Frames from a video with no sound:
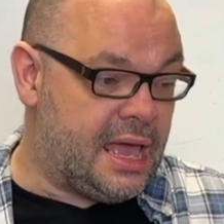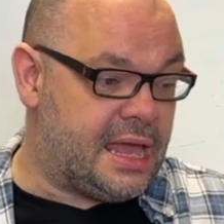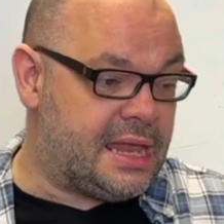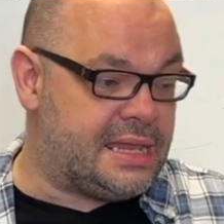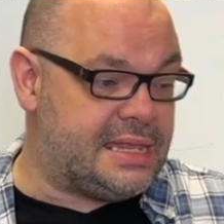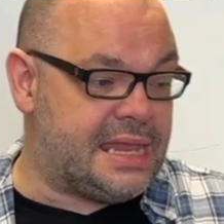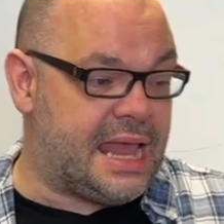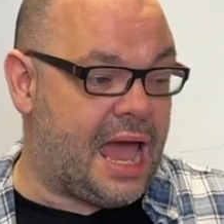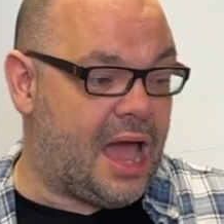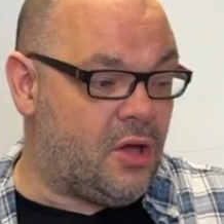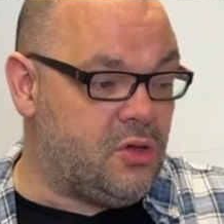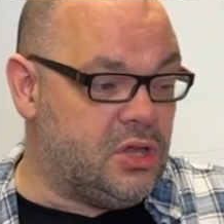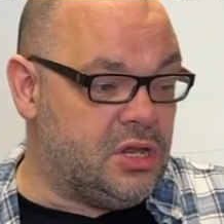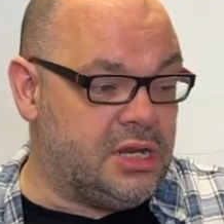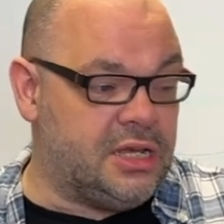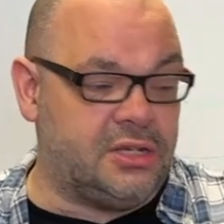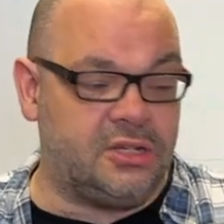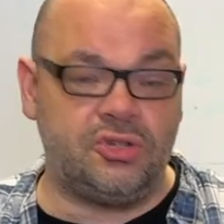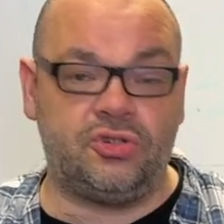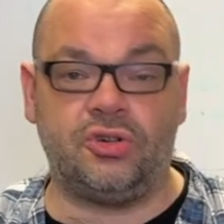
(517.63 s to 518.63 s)
Now you
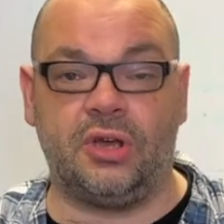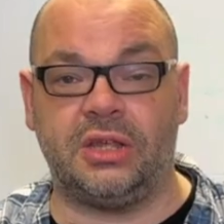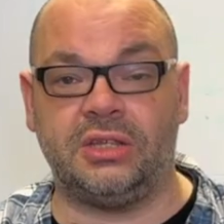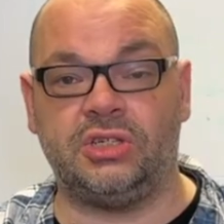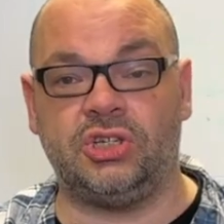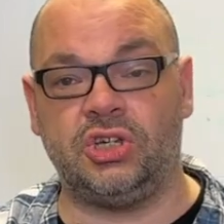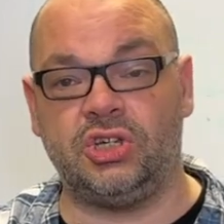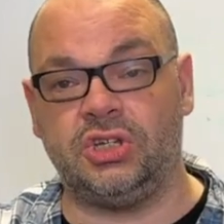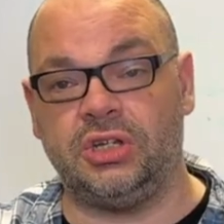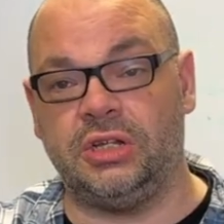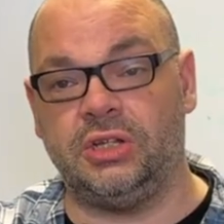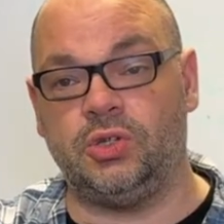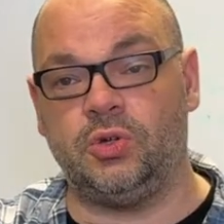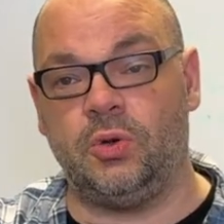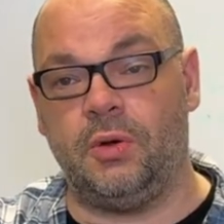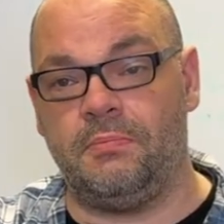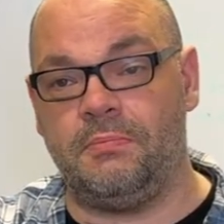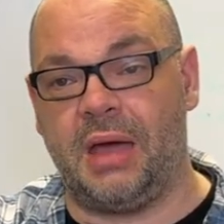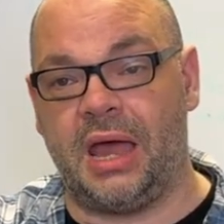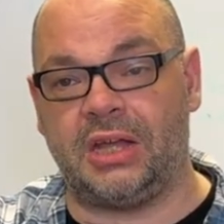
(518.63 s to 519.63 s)
need to transition into
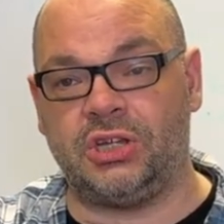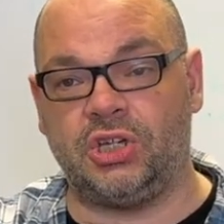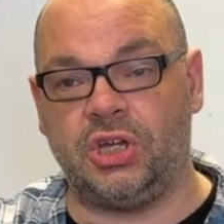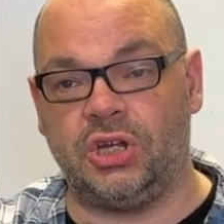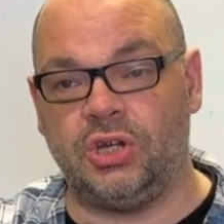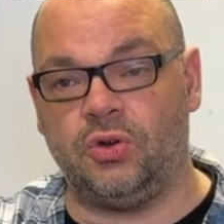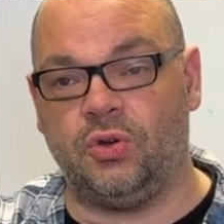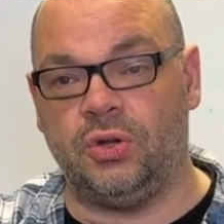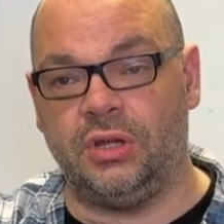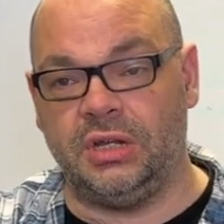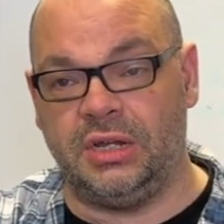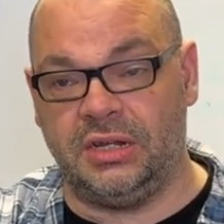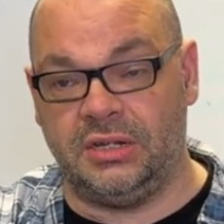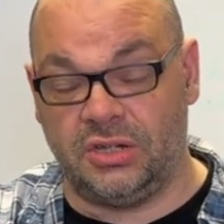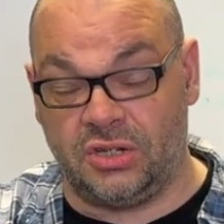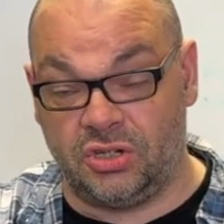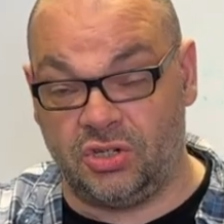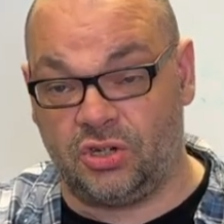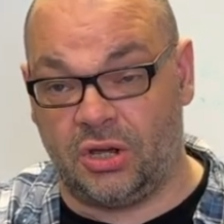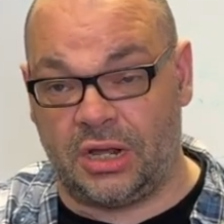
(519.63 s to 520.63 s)
imagine or you need
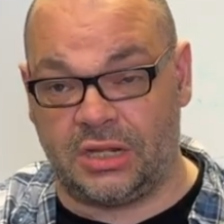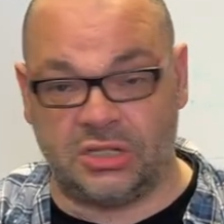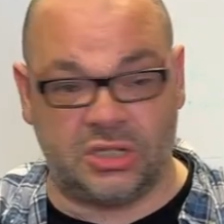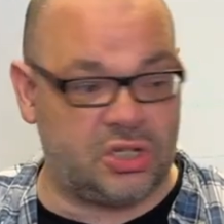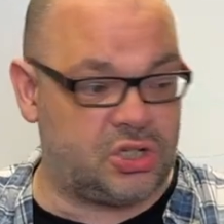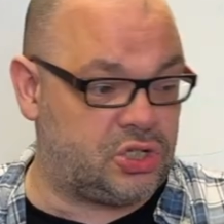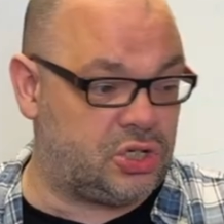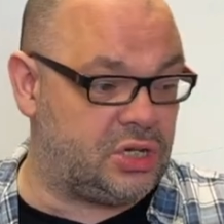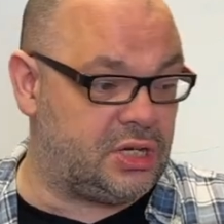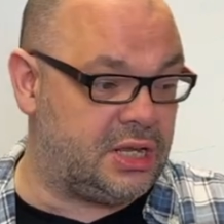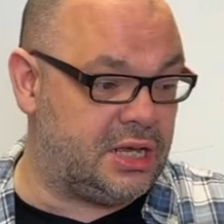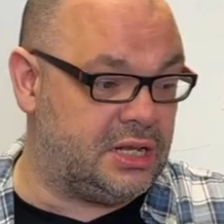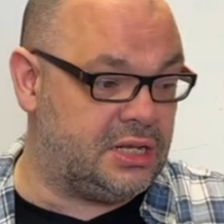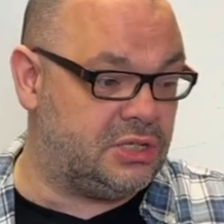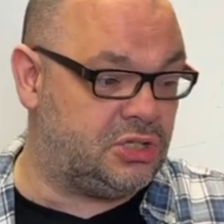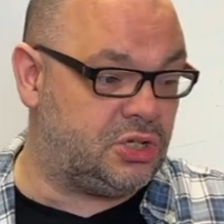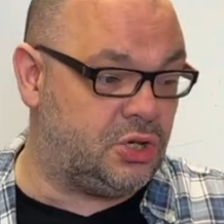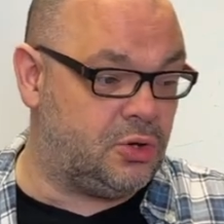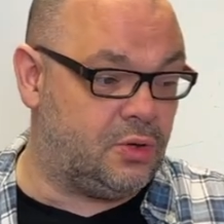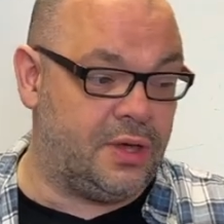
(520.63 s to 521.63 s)
to transition
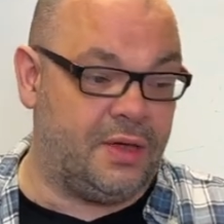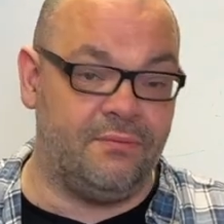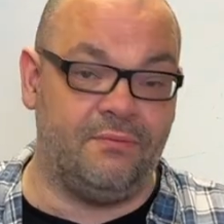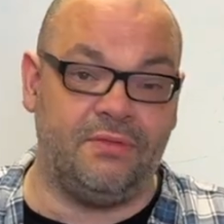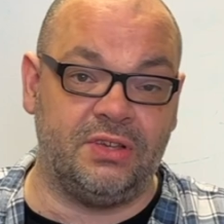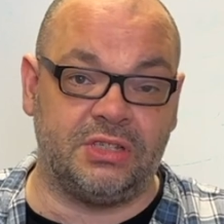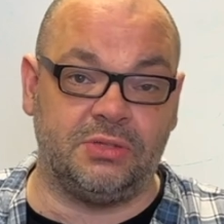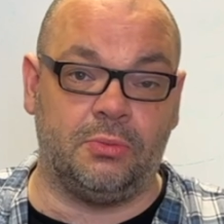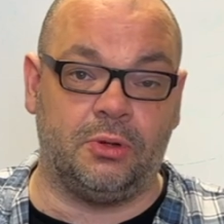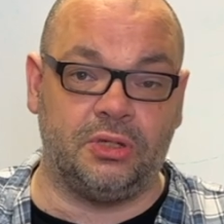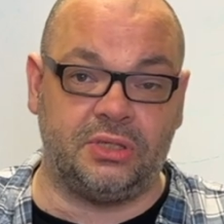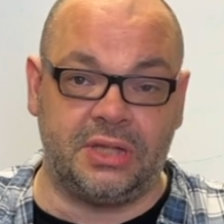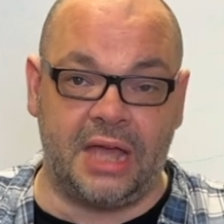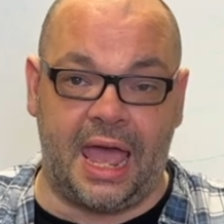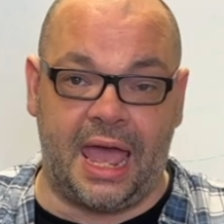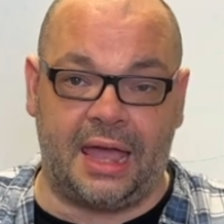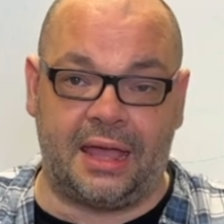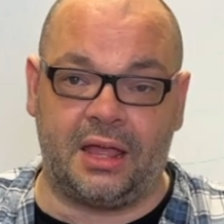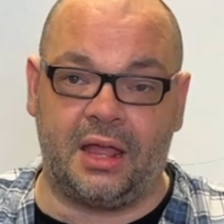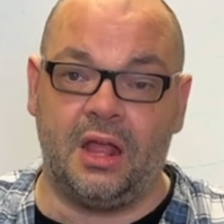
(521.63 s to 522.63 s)
into invisible
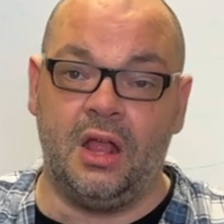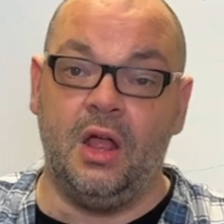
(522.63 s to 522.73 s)
deck.